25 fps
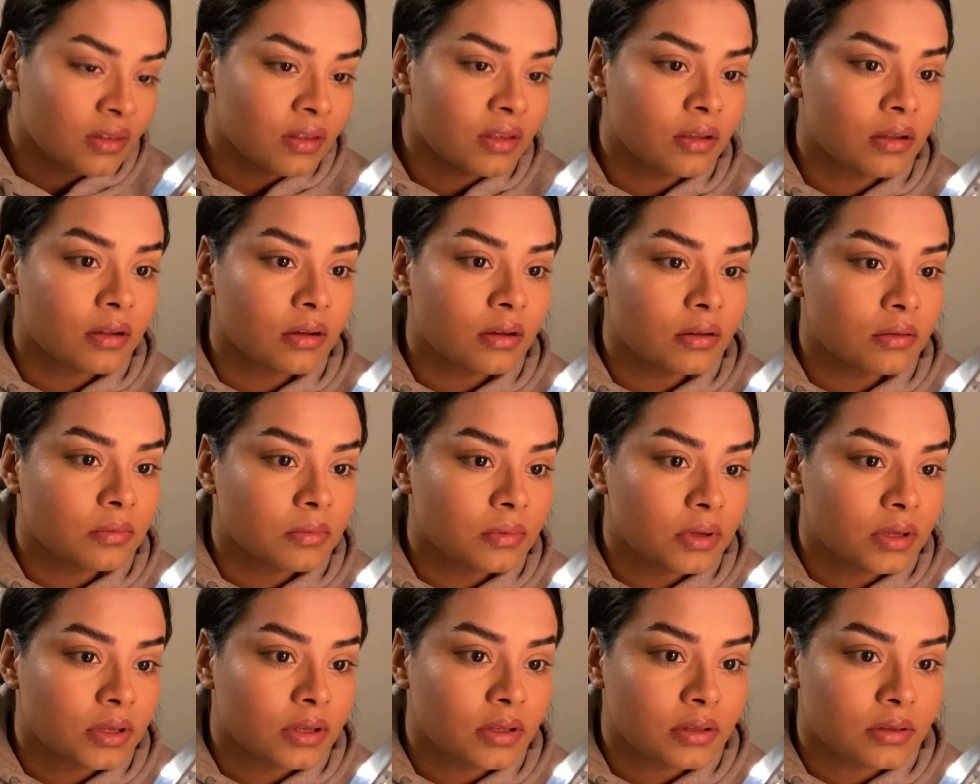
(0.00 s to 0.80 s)
Girl,
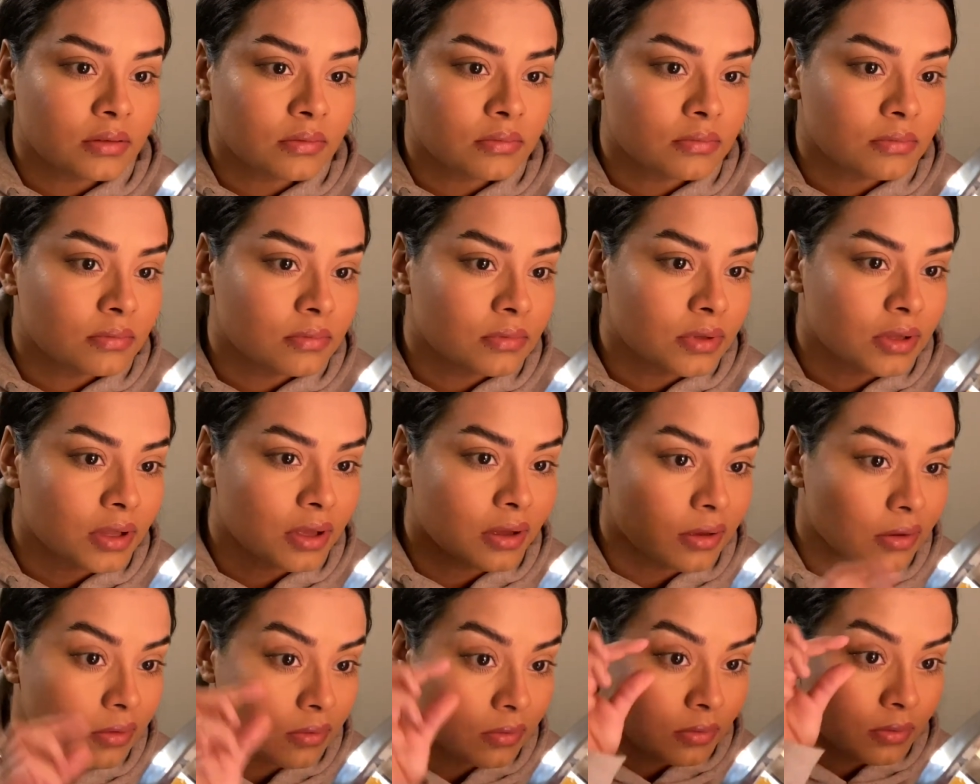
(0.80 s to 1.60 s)
what?
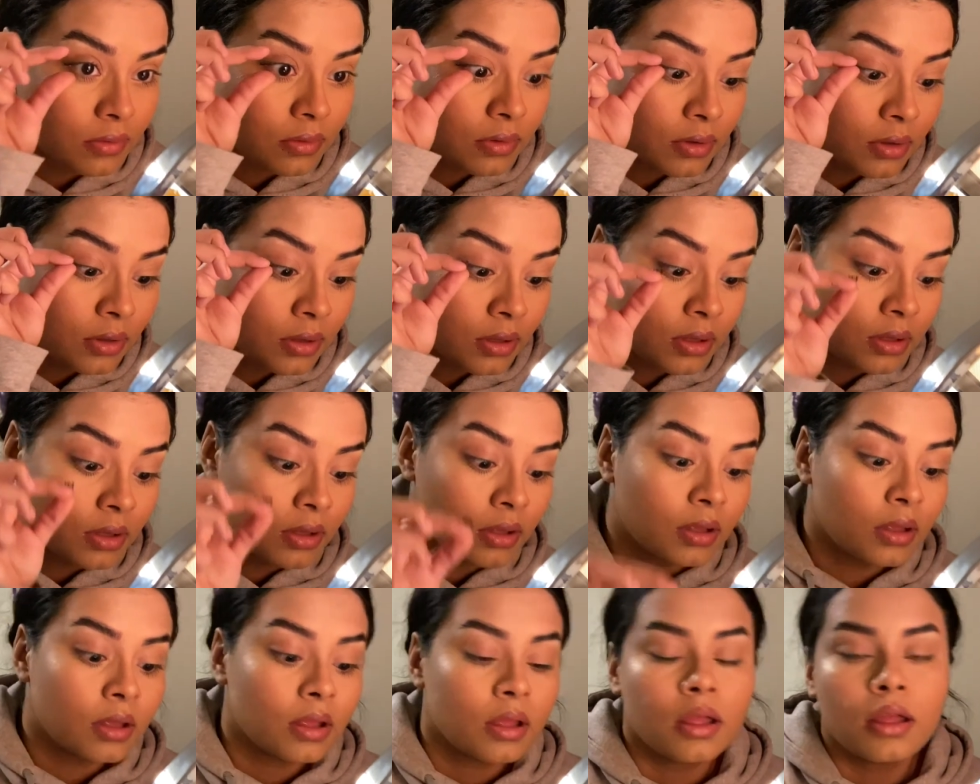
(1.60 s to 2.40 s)
No.
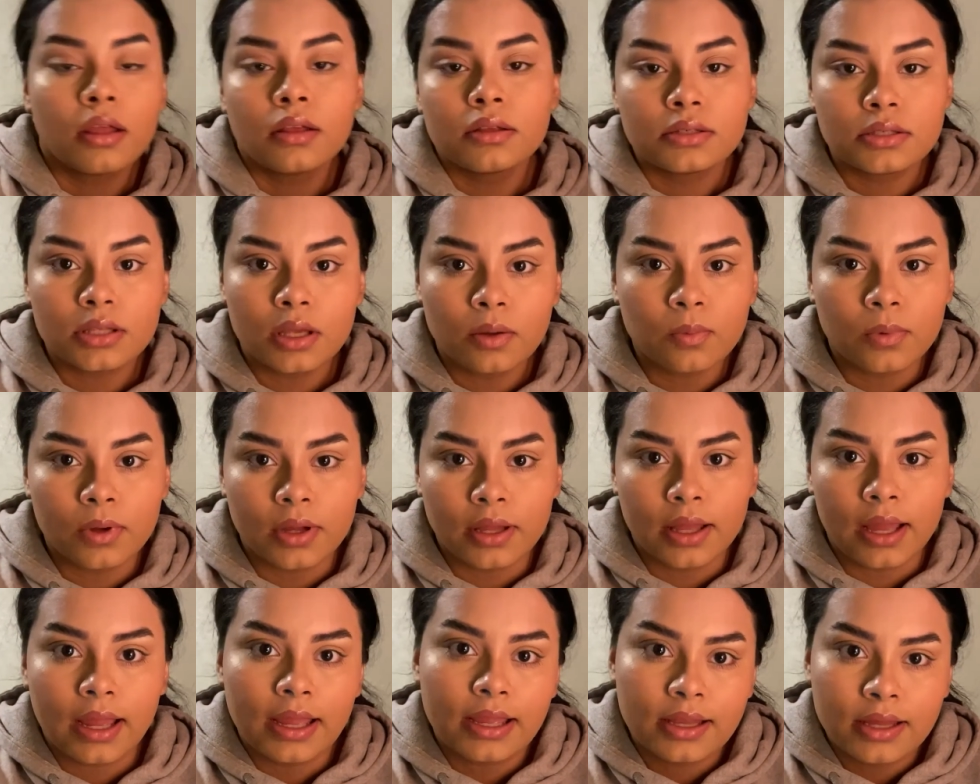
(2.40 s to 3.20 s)
So what?
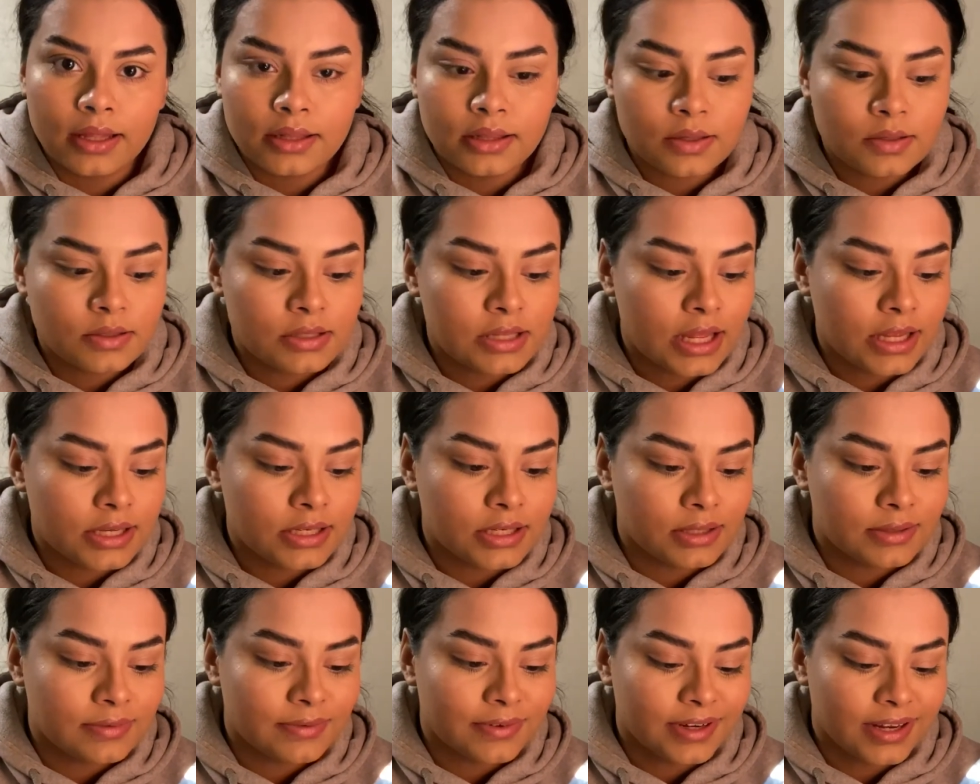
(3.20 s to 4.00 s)
I cut those
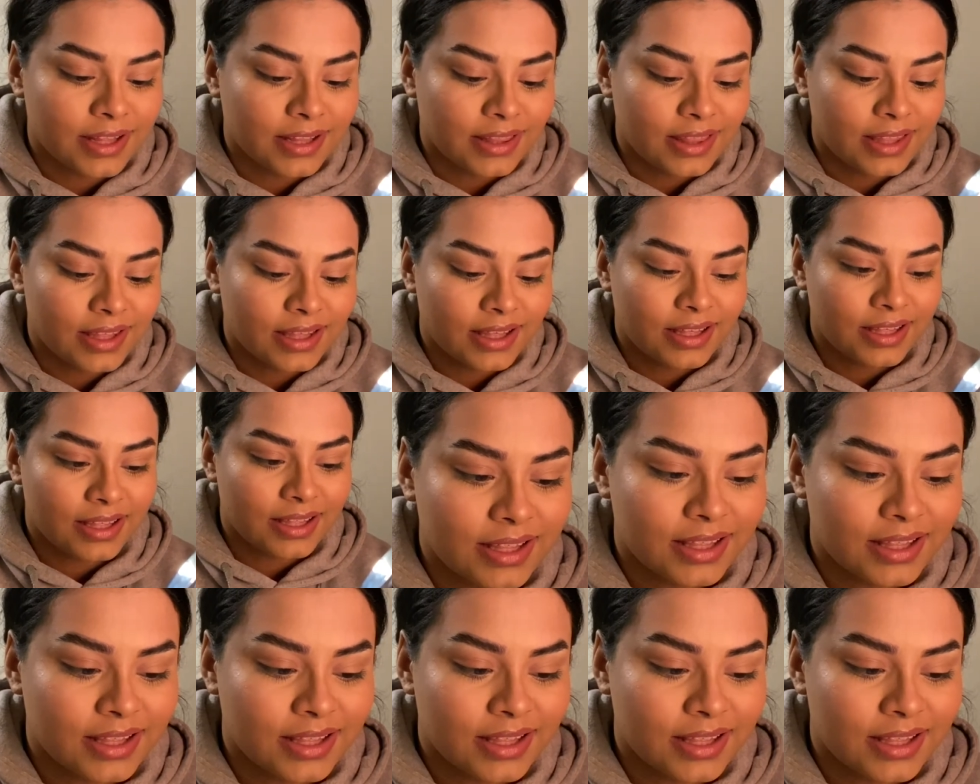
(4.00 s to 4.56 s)
lashes for nothing.